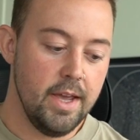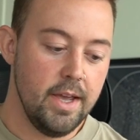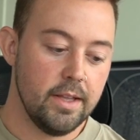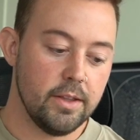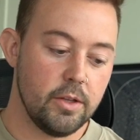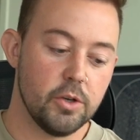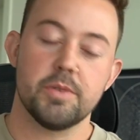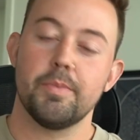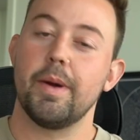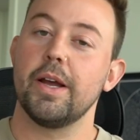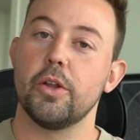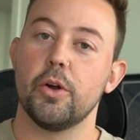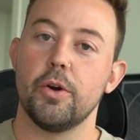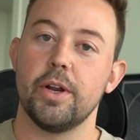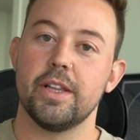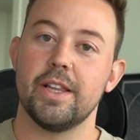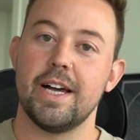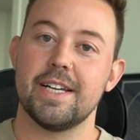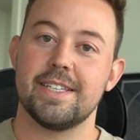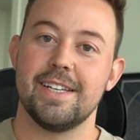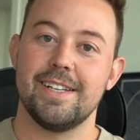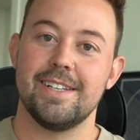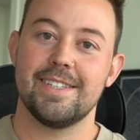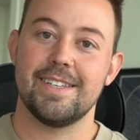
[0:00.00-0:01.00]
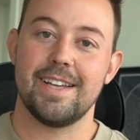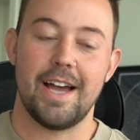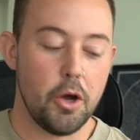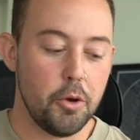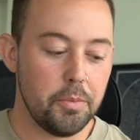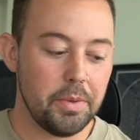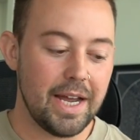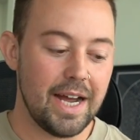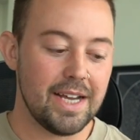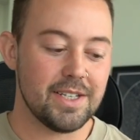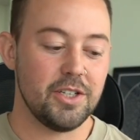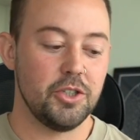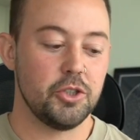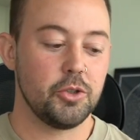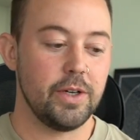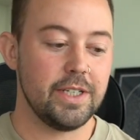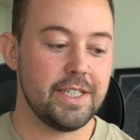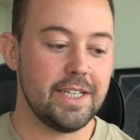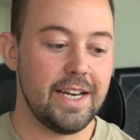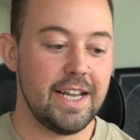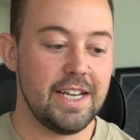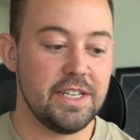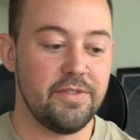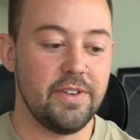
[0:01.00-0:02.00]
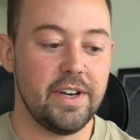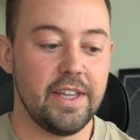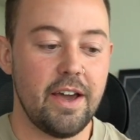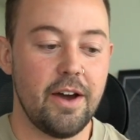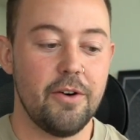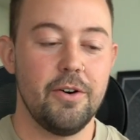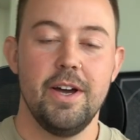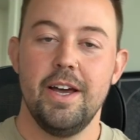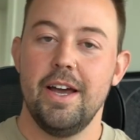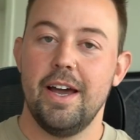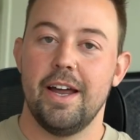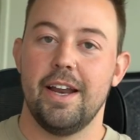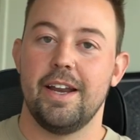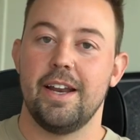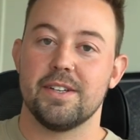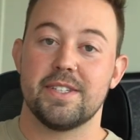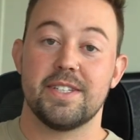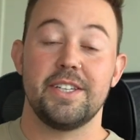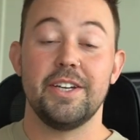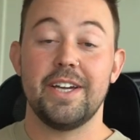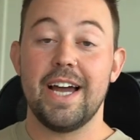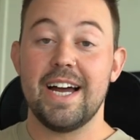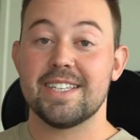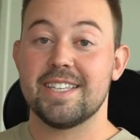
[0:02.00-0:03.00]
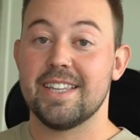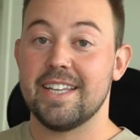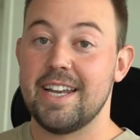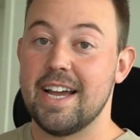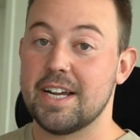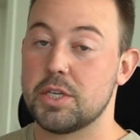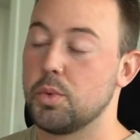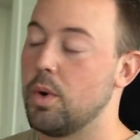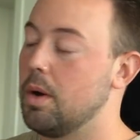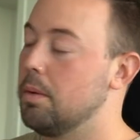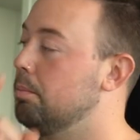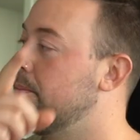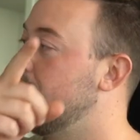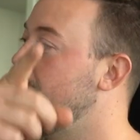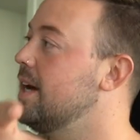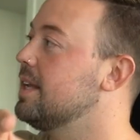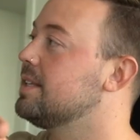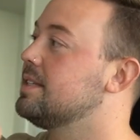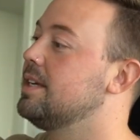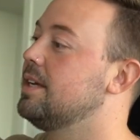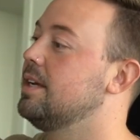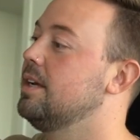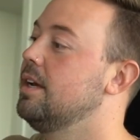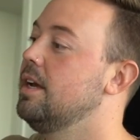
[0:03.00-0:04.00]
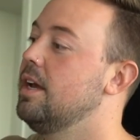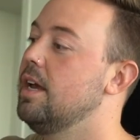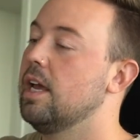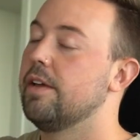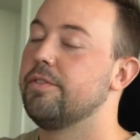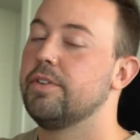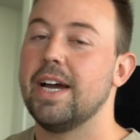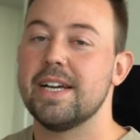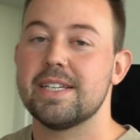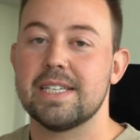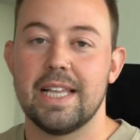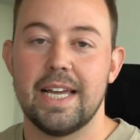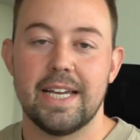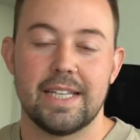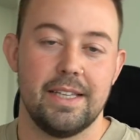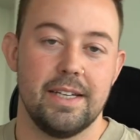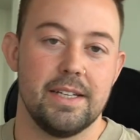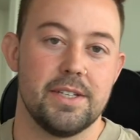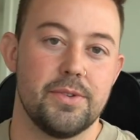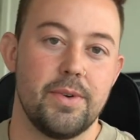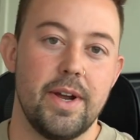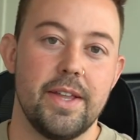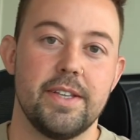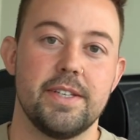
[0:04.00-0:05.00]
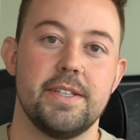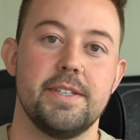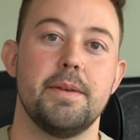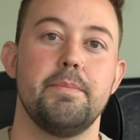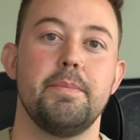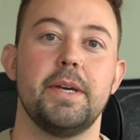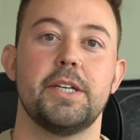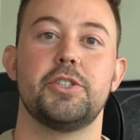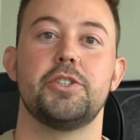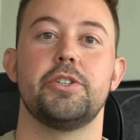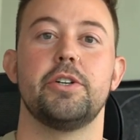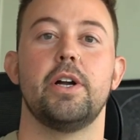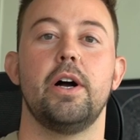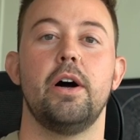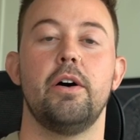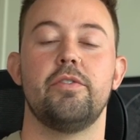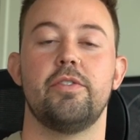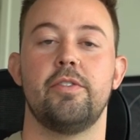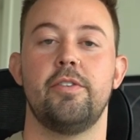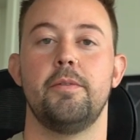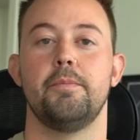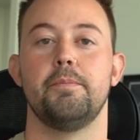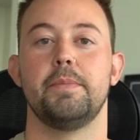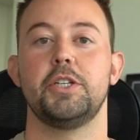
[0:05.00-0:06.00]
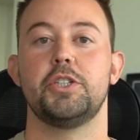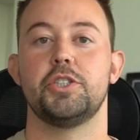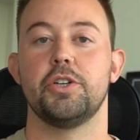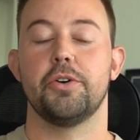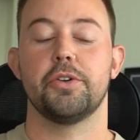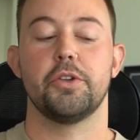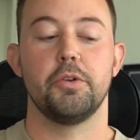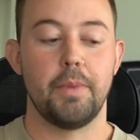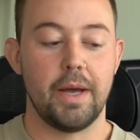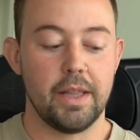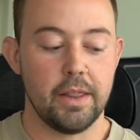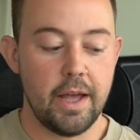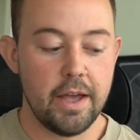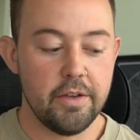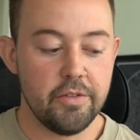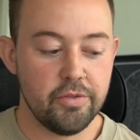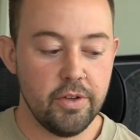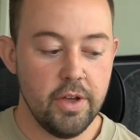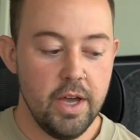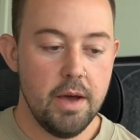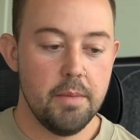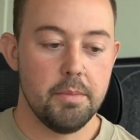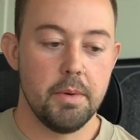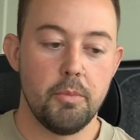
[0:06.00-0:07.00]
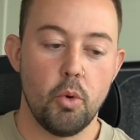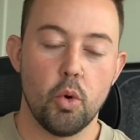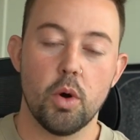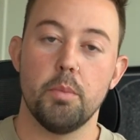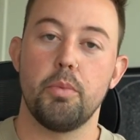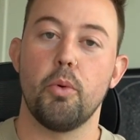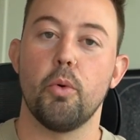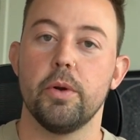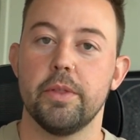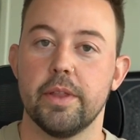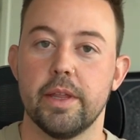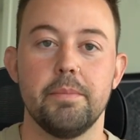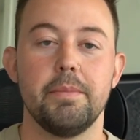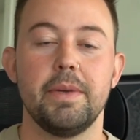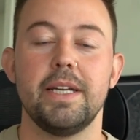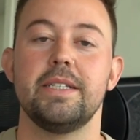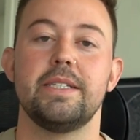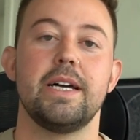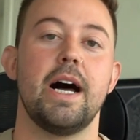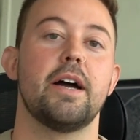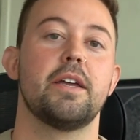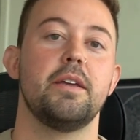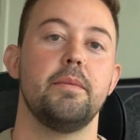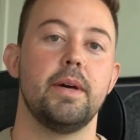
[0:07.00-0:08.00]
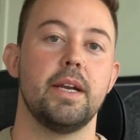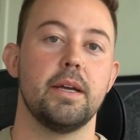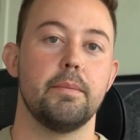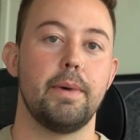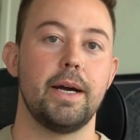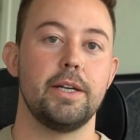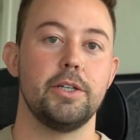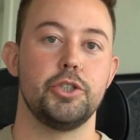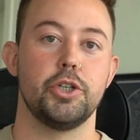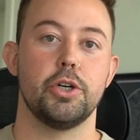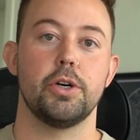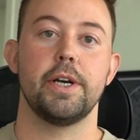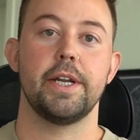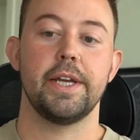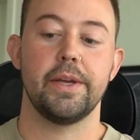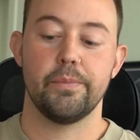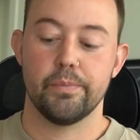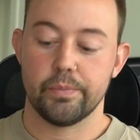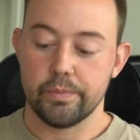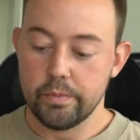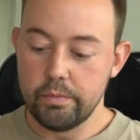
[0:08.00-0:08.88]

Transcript: Those are my learning lessons. I hope you guys enjoyed today's video and I'll see you guys in the next one. But if you guys like this, right, this is a mixture of me showing you my life, but more importantly, me documenting my journey